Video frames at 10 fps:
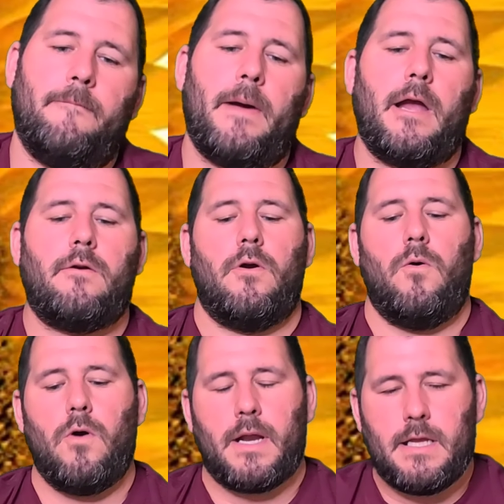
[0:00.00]
the
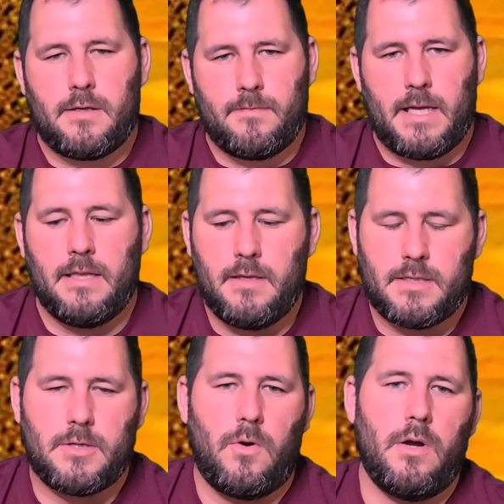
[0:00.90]
microorganisms in the
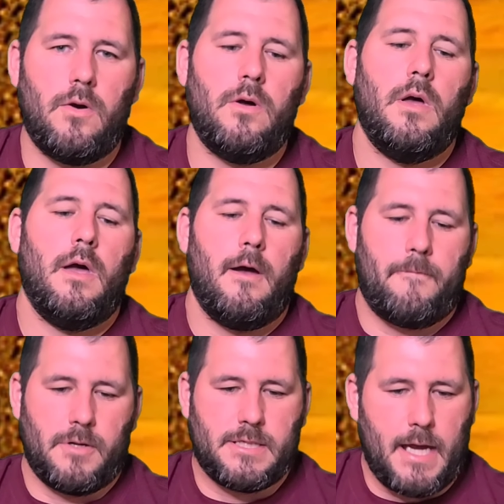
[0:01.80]
soil
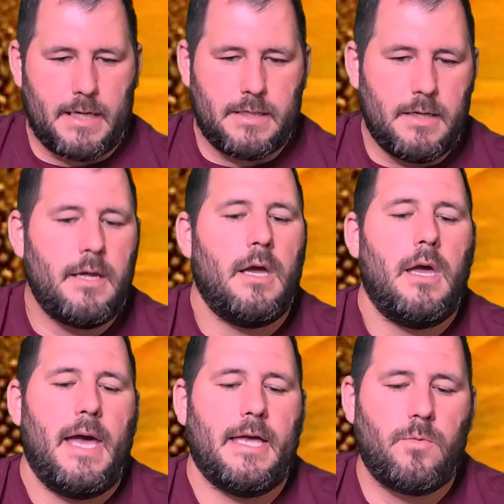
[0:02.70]
protected,
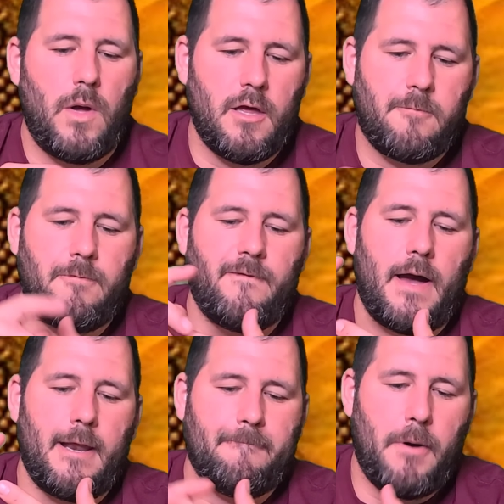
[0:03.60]
as well as
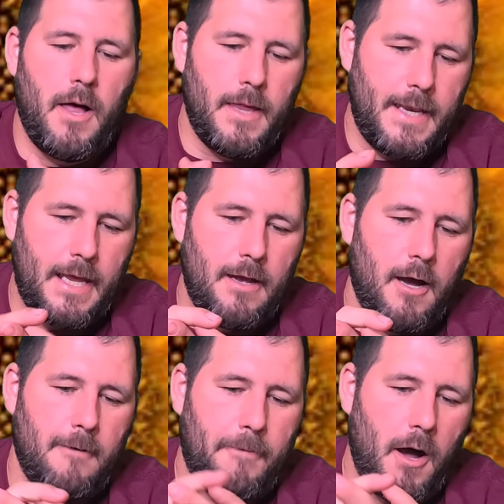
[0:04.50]
providing
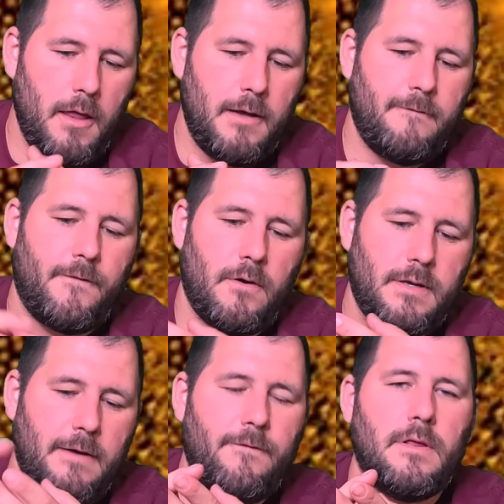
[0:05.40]
pollen for
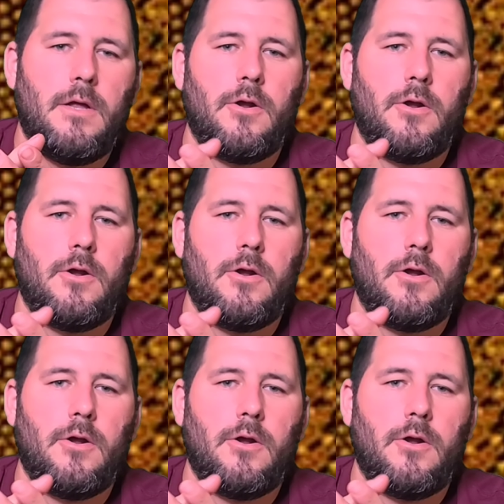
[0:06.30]
different